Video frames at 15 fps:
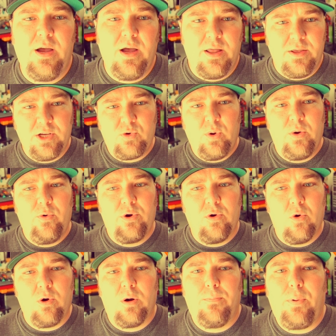This way when you're
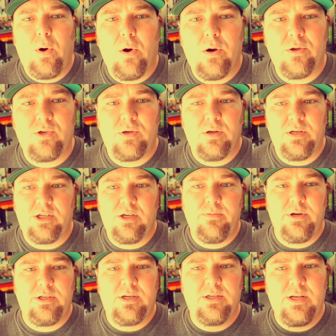ordering parts and
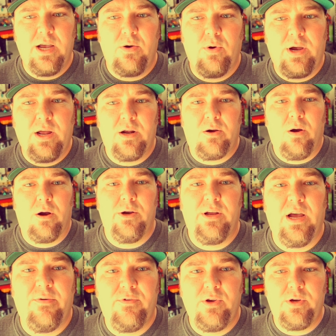somebody says, hey, what kind of cart do you
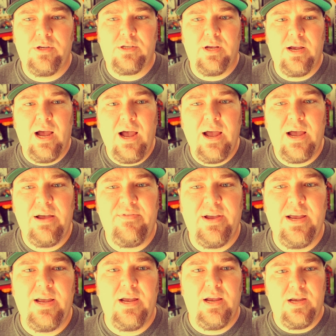have? You can say, I have
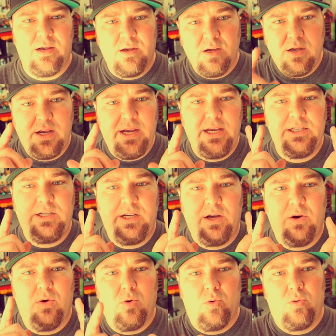a
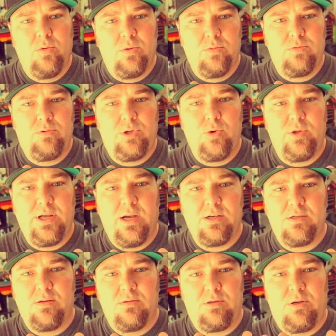EZGO
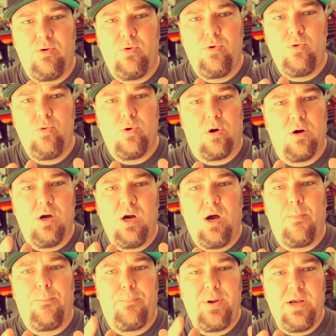2002 or
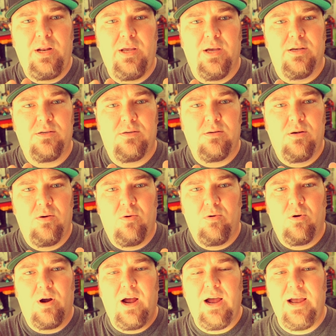up PDS,
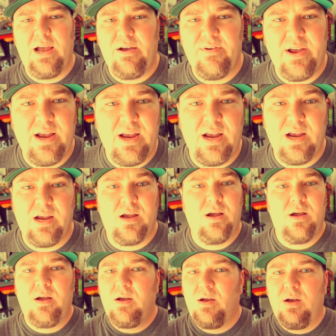or I have a
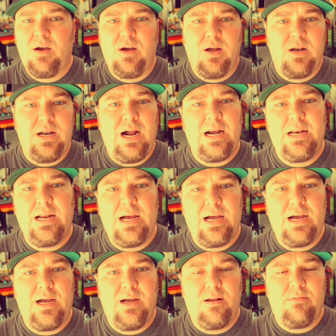
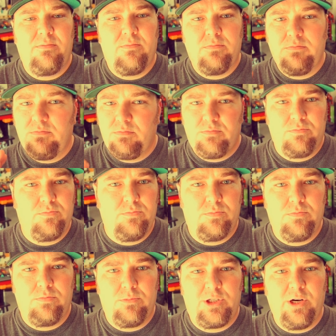99
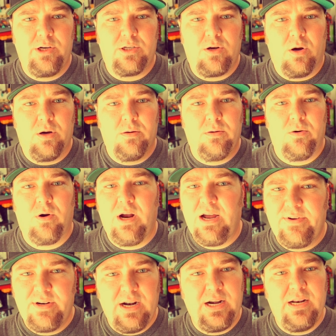series card, or I
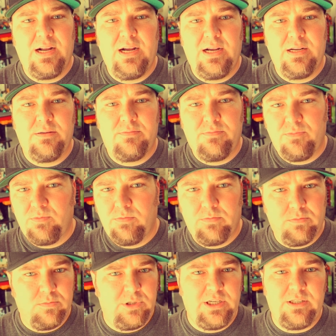99
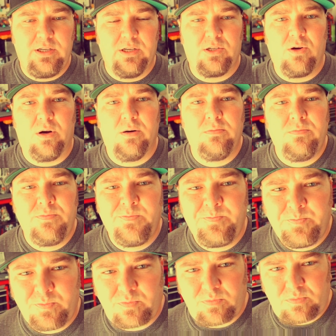DCS card.
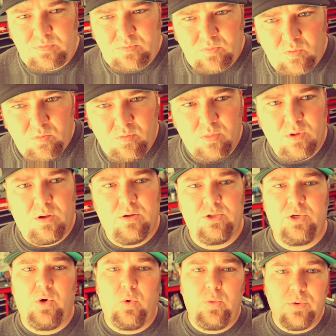
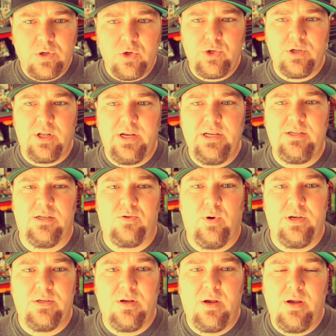So those are the easiest
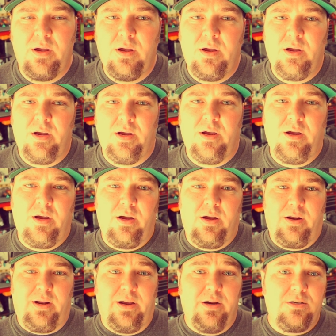ways.
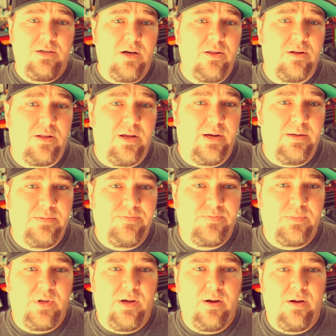Now here's the other thing.
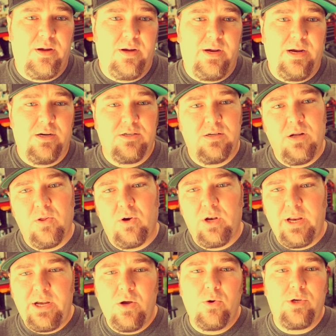Here's another
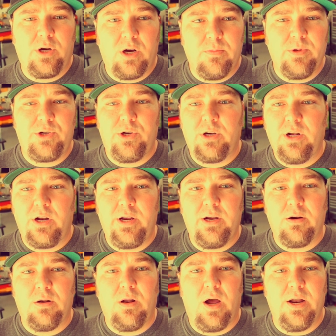lingo term that you're gonna
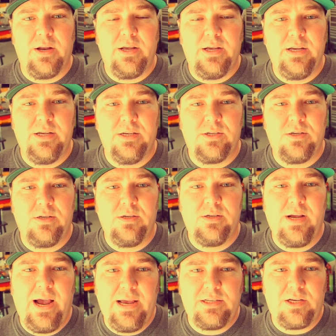hear a lot is
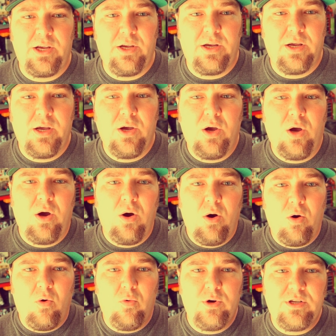asking,
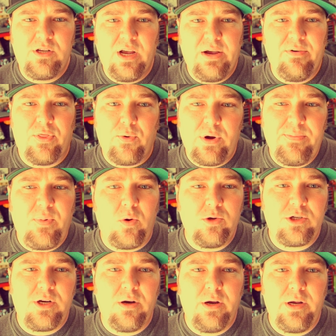what does it have a three bolt
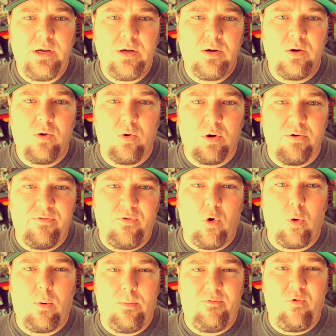steering or a
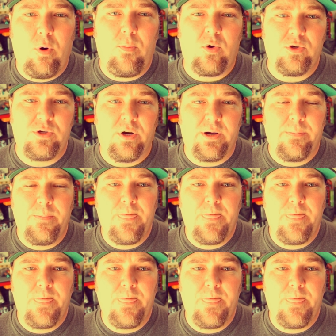four, four bolt steering?